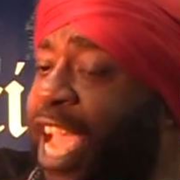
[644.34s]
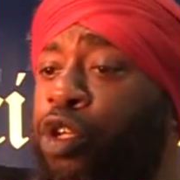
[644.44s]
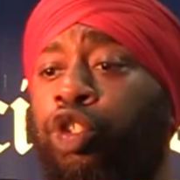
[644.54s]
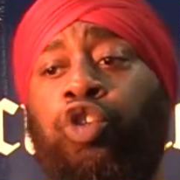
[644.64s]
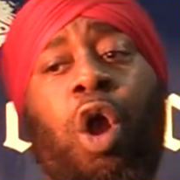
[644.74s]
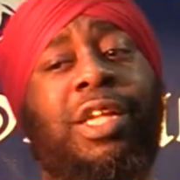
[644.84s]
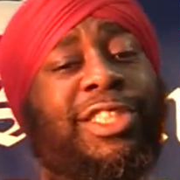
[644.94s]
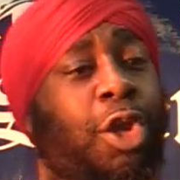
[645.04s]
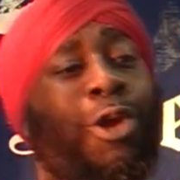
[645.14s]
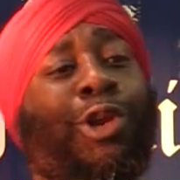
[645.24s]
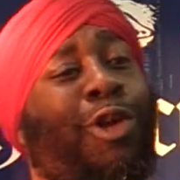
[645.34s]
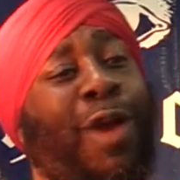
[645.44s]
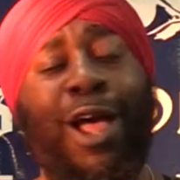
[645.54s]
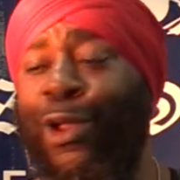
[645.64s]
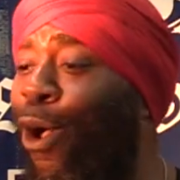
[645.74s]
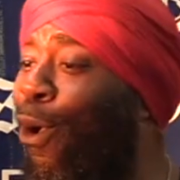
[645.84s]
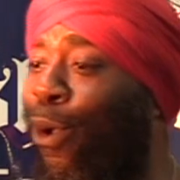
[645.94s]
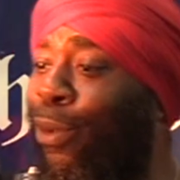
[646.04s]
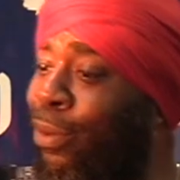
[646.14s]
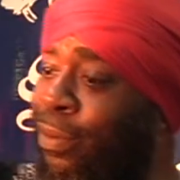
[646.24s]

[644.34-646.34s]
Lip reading: Can you draw a circle around all?